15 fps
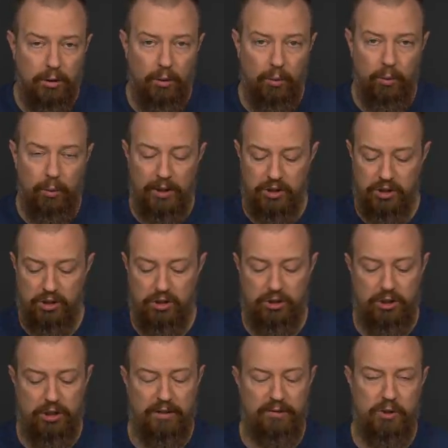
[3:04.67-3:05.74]
which
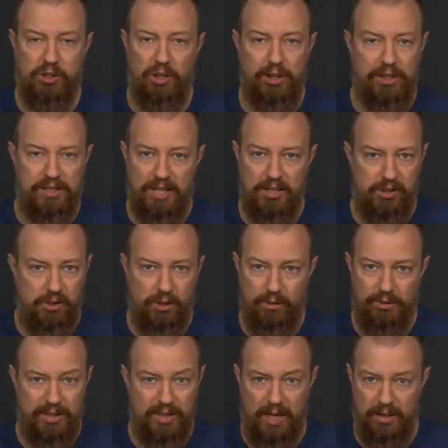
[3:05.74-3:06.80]
if you saw the test, you know
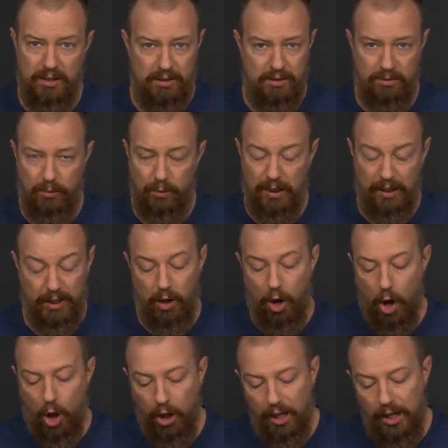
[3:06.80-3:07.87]
did not do well at
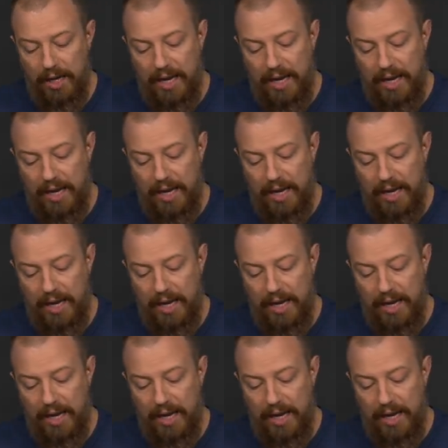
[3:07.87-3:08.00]
all.